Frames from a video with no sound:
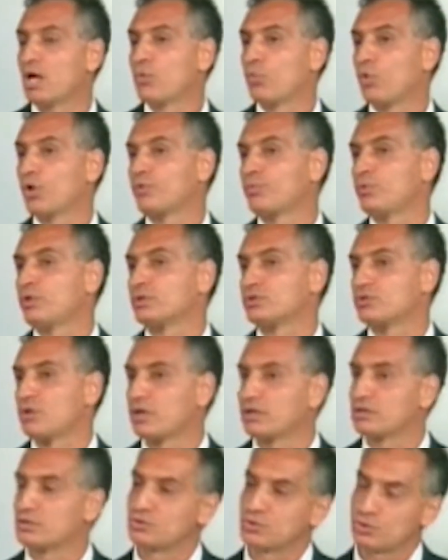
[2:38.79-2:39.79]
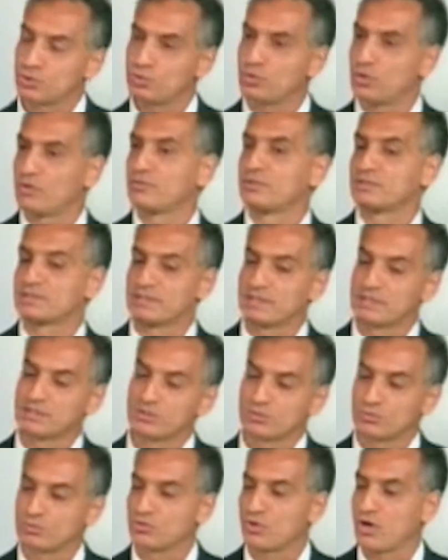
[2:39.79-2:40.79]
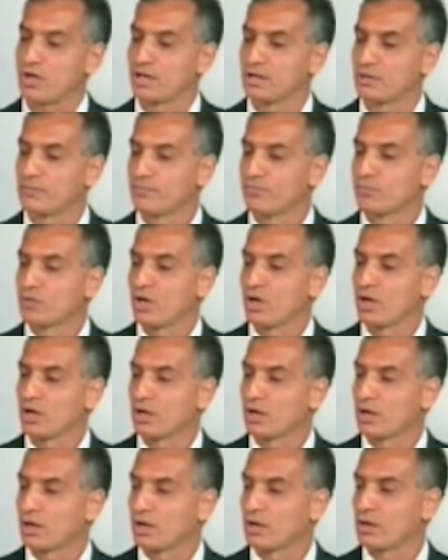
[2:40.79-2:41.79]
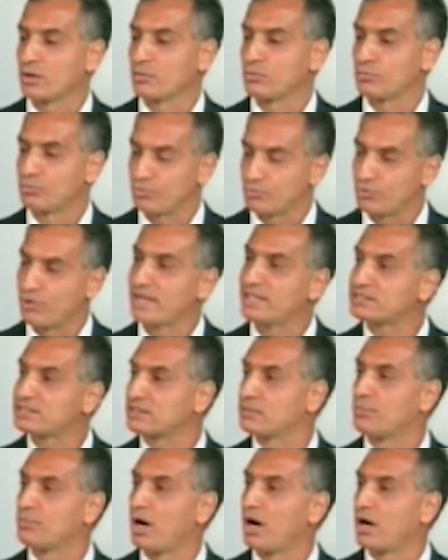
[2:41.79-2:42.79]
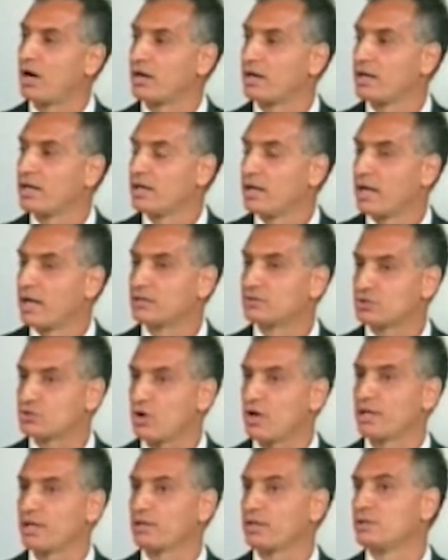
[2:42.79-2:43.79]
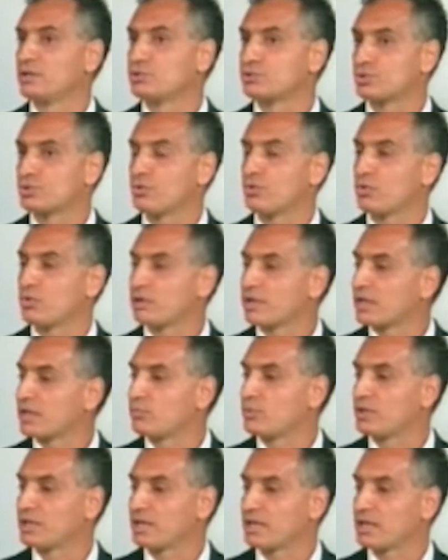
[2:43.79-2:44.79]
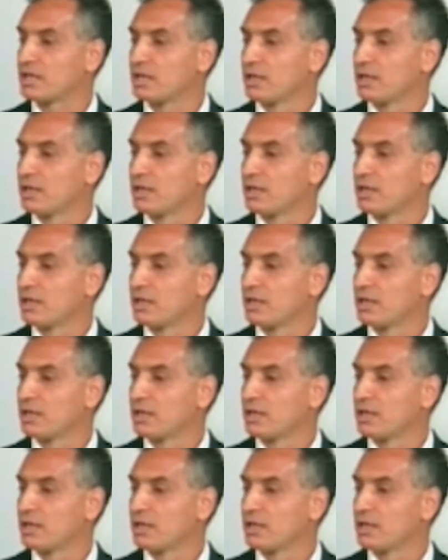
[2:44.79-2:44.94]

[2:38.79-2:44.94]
What we are trying to do, obviously, is to try and raise the bar and try and ensure that we can,